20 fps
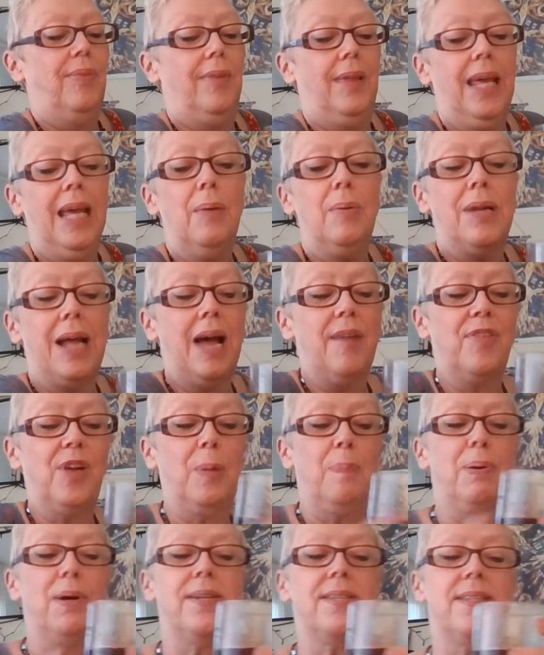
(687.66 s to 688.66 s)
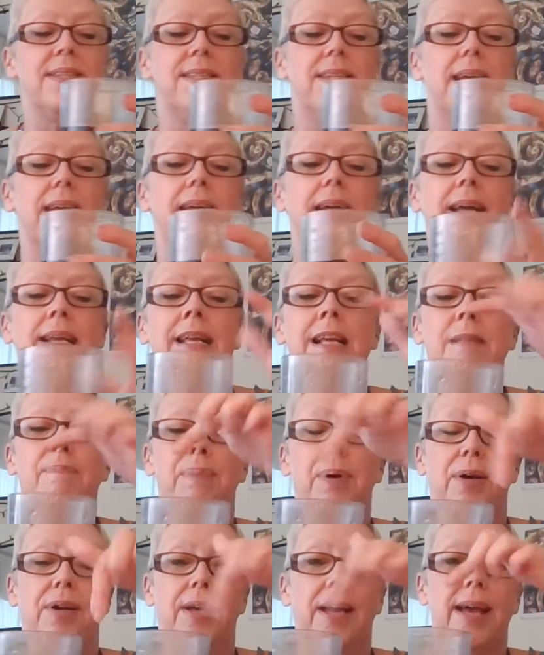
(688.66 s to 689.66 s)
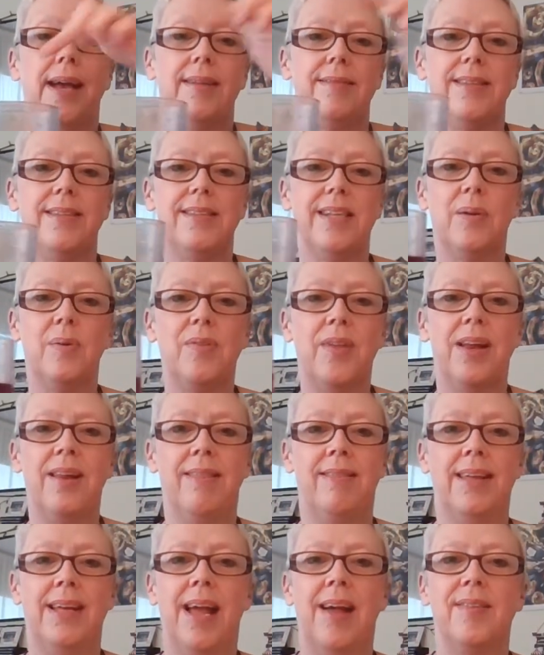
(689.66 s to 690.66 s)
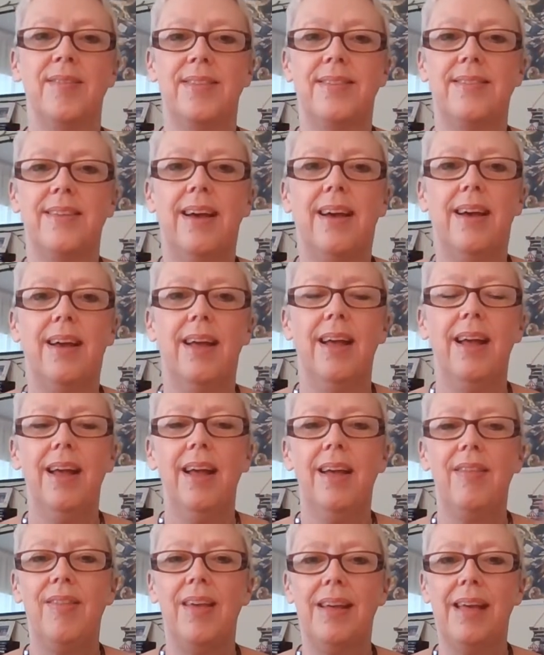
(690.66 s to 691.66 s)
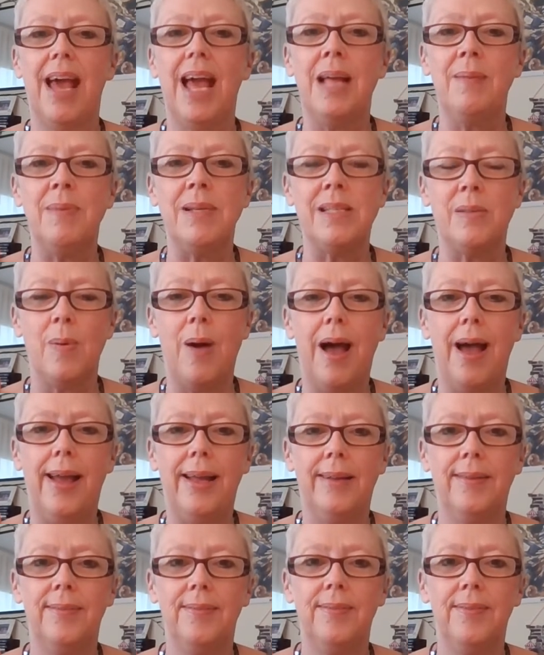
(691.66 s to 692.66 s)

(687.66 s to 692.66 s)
he would have capacity in his bucket to deal with anything else that came his way.